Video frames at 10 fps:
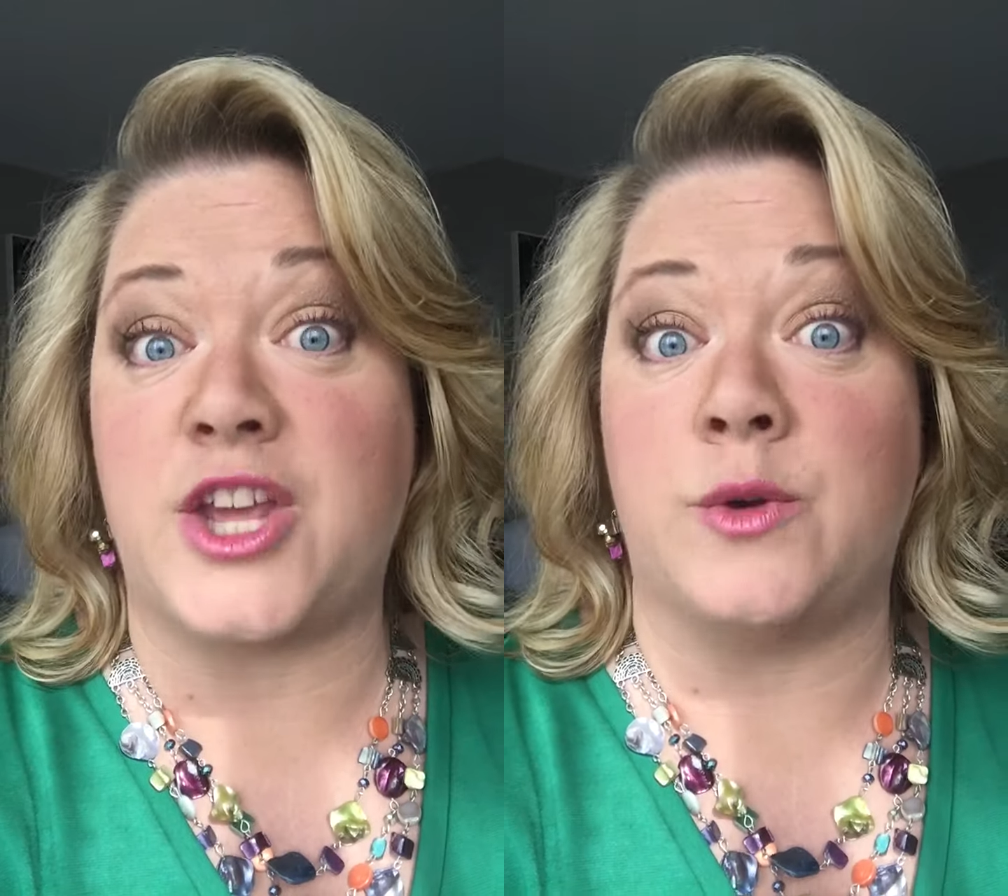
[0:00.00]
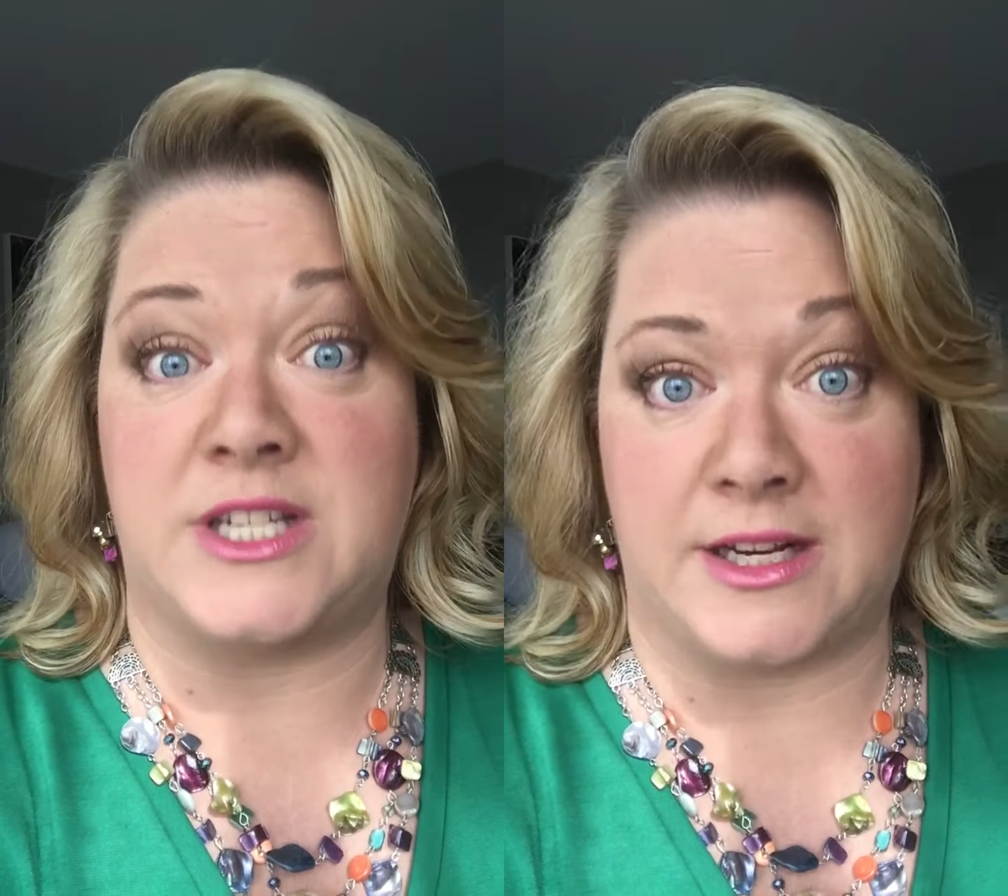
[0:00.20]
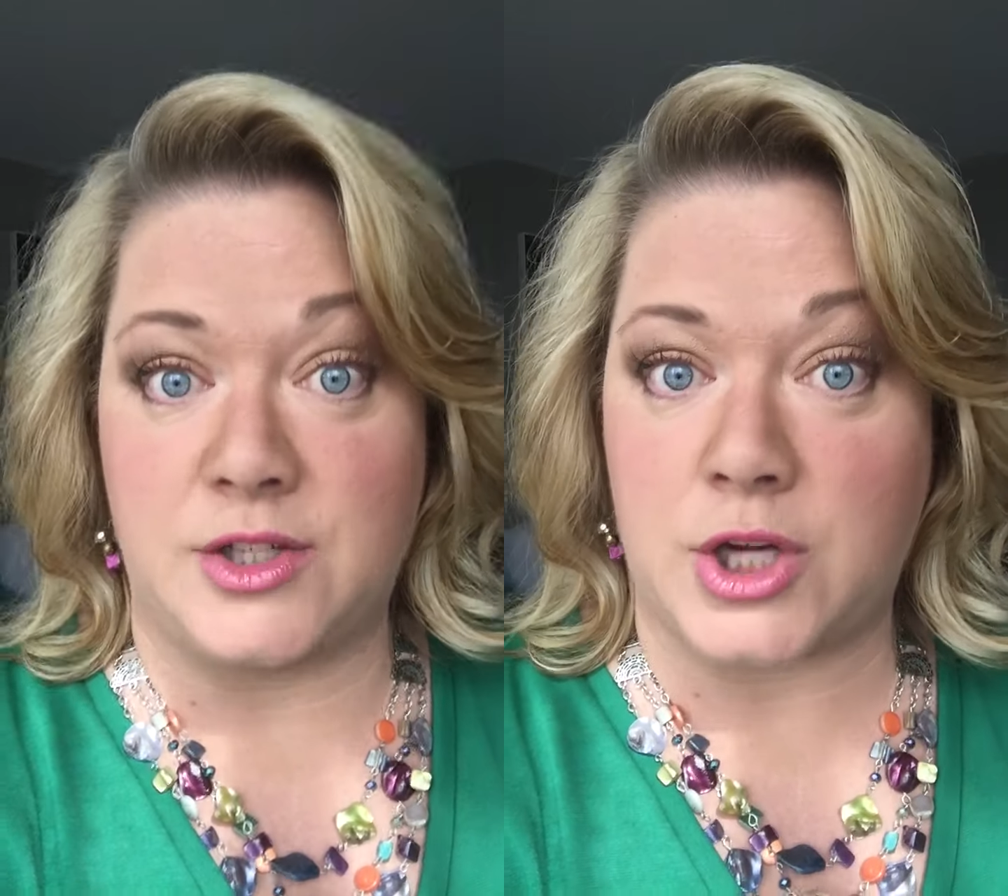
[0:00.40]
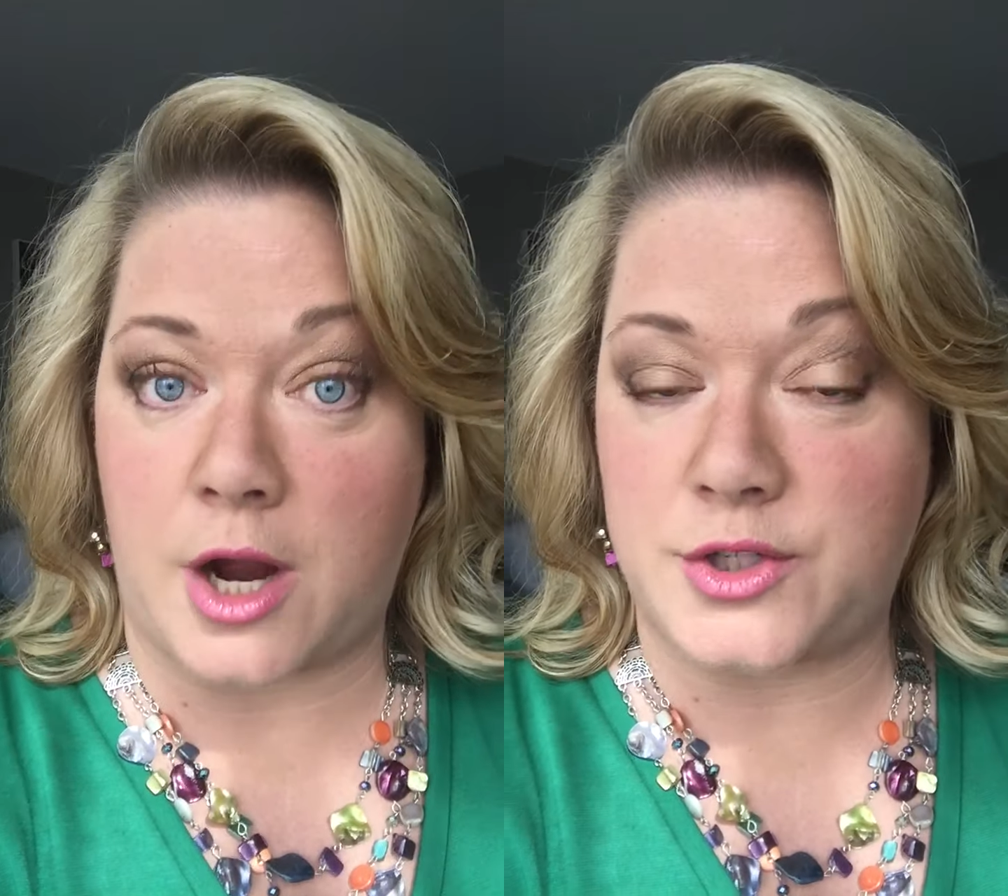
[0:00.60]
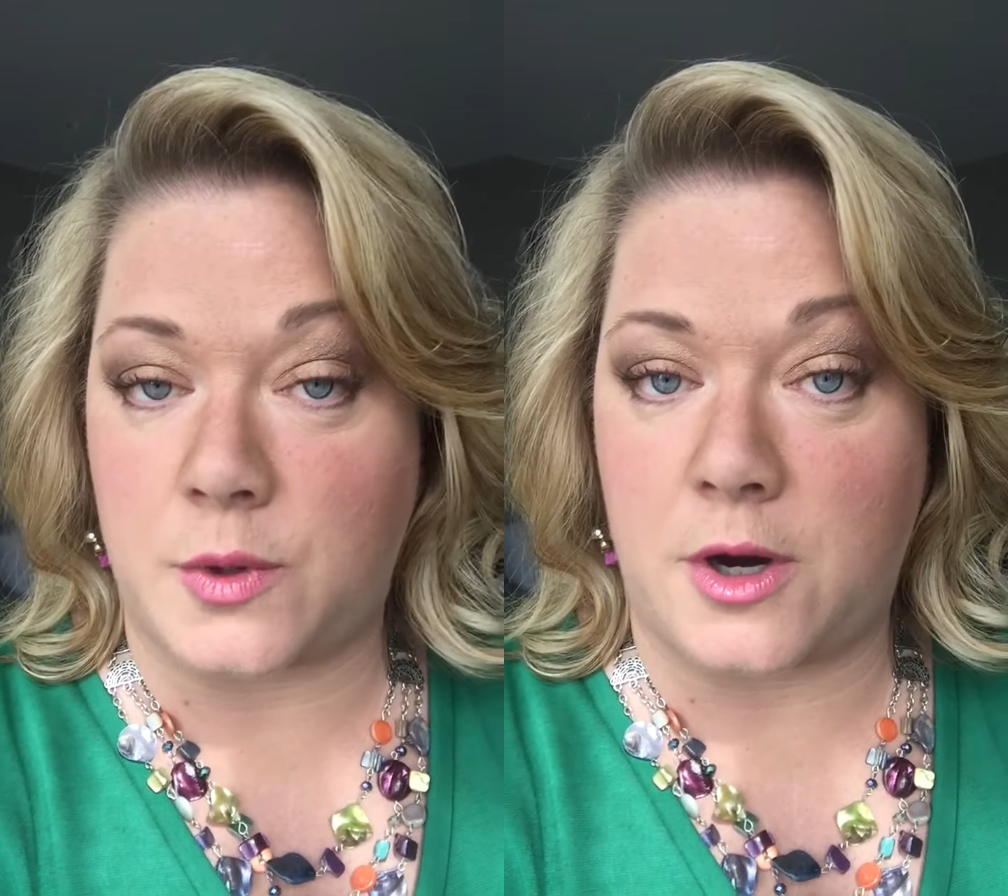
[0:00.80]
you didn't
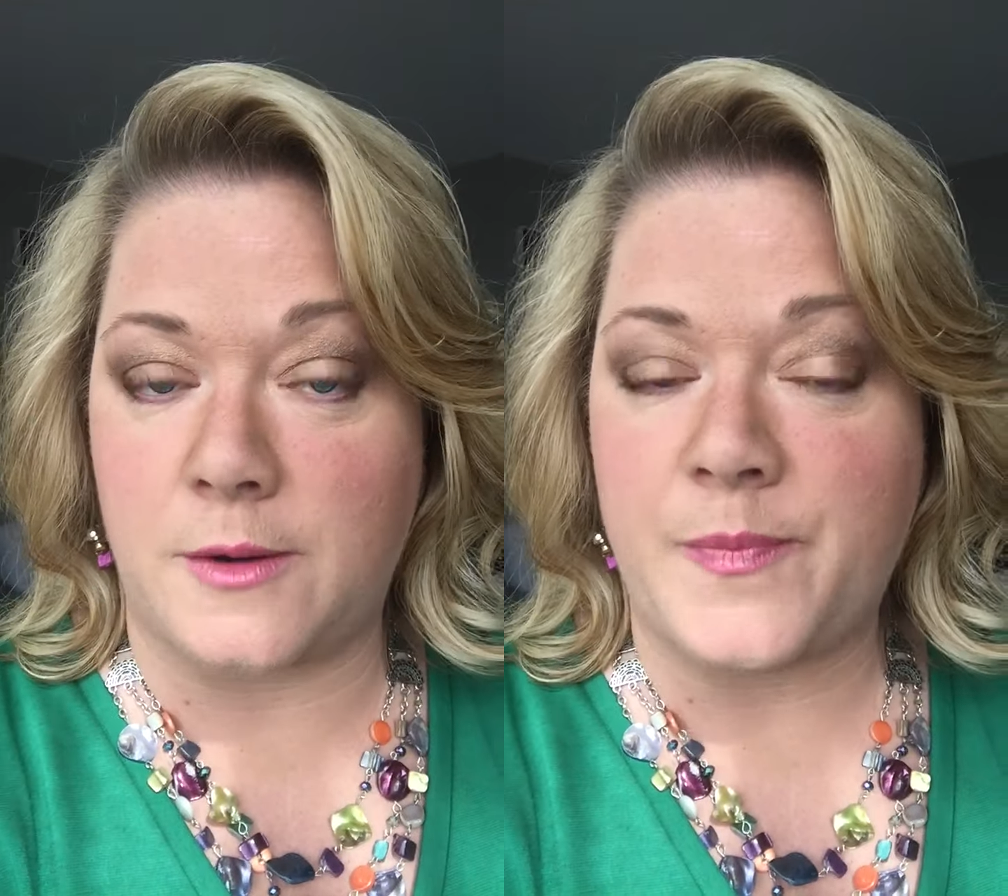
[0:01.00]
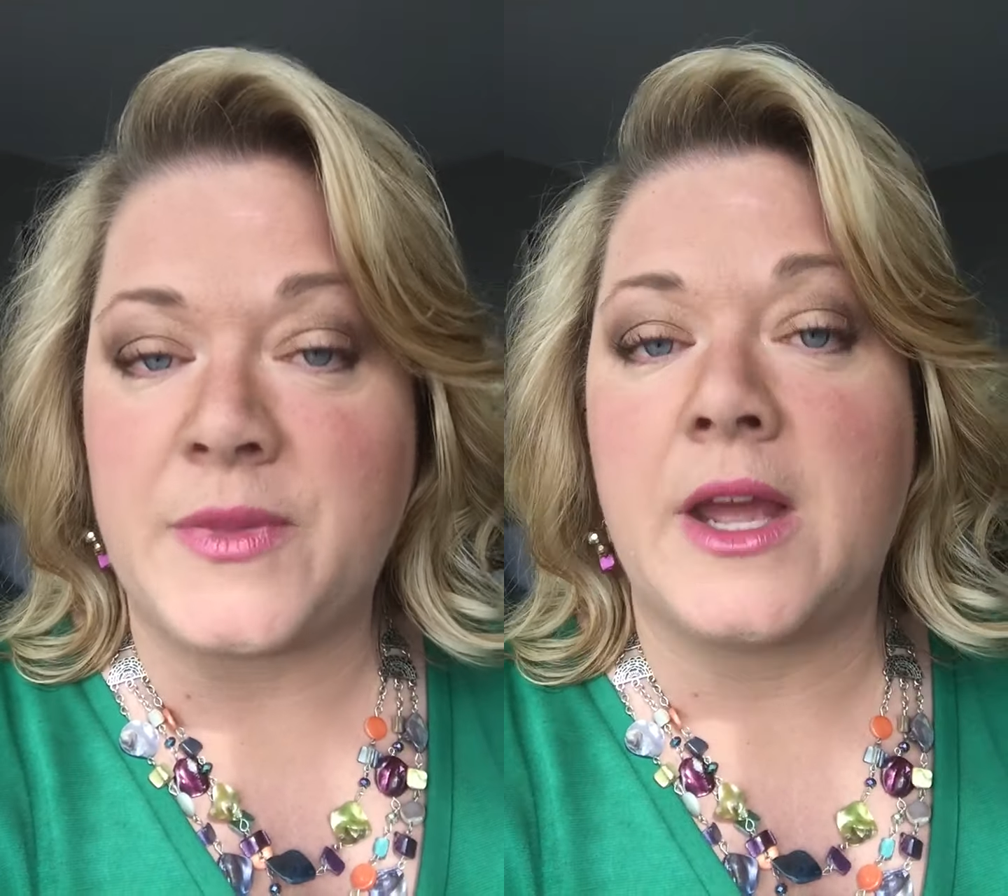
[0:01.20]
talk to her